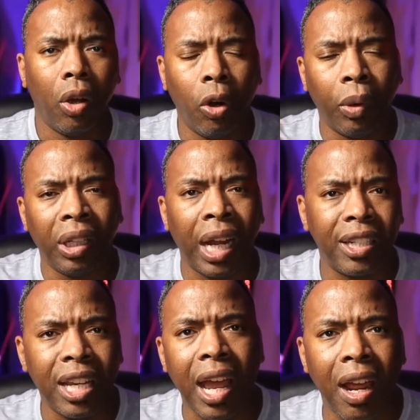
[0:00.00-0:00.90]
who would
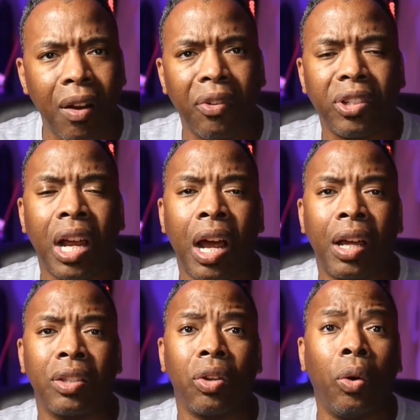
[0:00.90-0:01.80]
like to
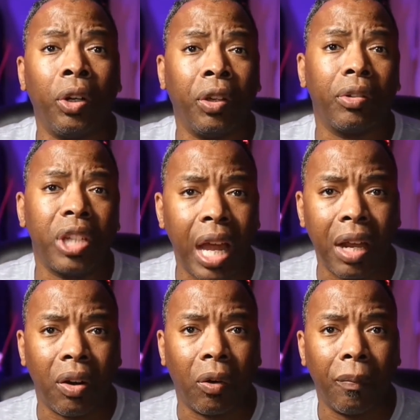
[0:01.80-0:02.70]
advertise on your
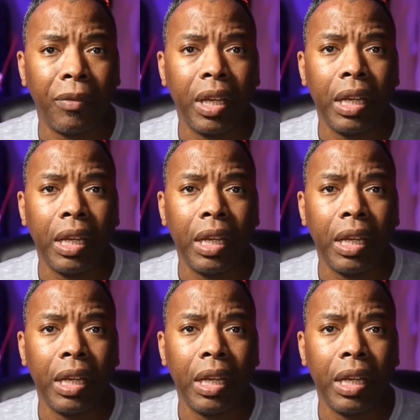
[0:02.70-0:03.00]
channel.